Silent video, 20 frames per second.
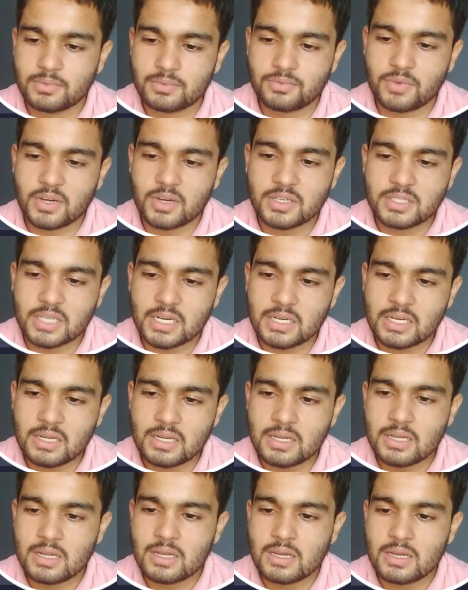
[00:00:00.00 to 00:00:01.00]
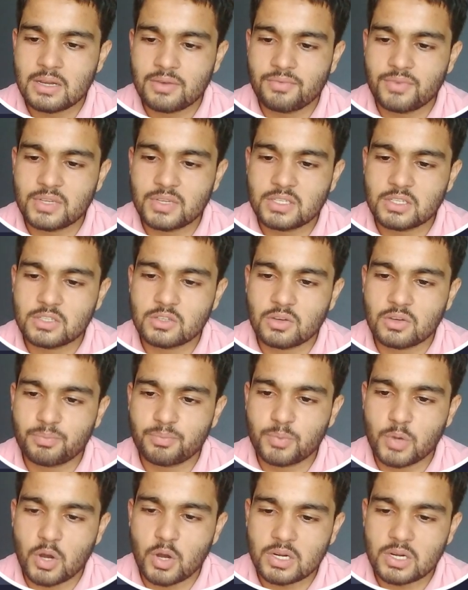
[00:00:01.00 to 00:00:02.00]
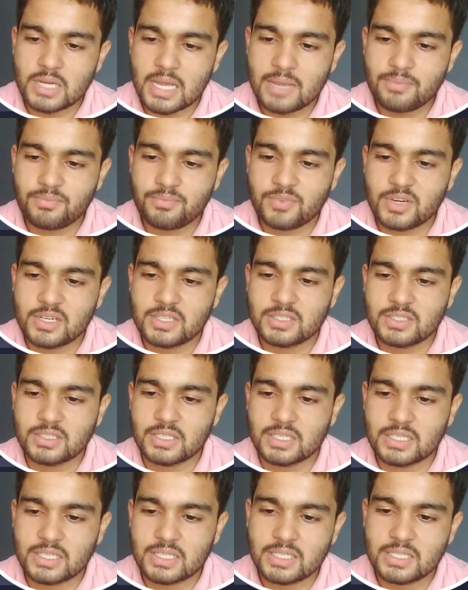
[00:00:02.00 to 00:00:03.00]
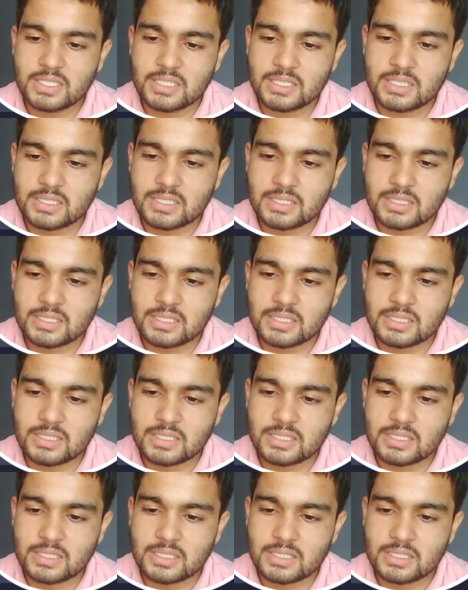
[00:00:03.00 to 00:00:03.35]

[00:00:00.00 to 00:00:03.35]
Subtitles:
function which is of pure type, which returns